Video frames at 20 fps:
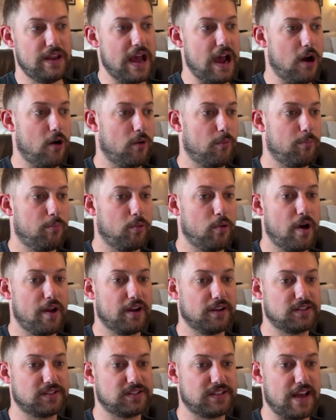Now,
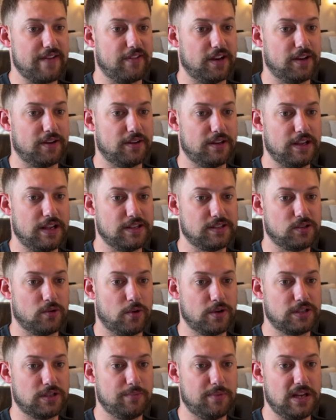product 7 is
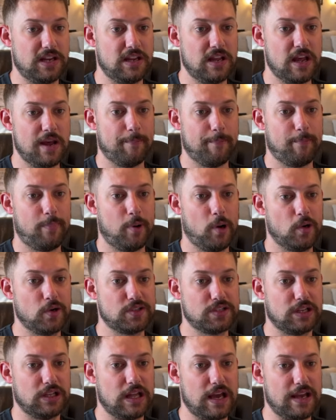going to be
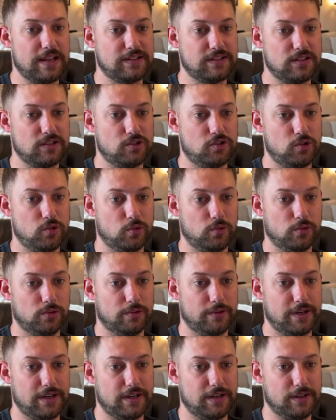personalized
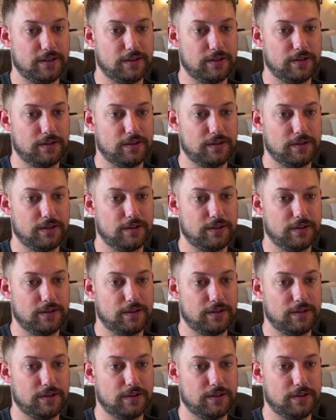jewelry.